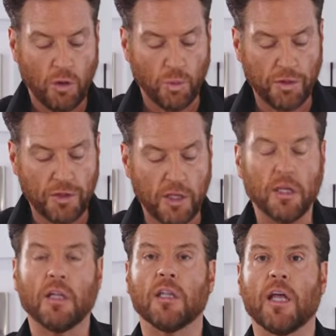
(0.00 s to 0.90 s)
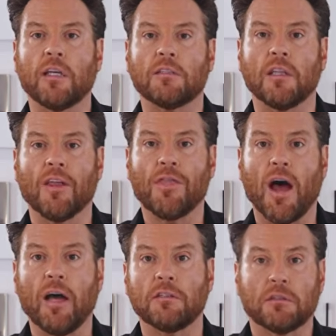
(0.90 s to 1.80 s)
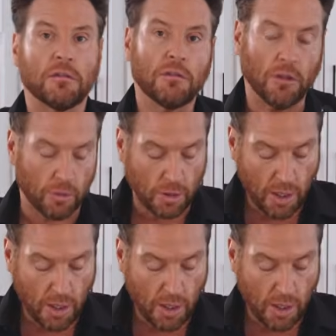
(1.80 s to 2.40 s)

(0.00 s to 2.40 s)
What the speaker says: with the legs and the thighs. So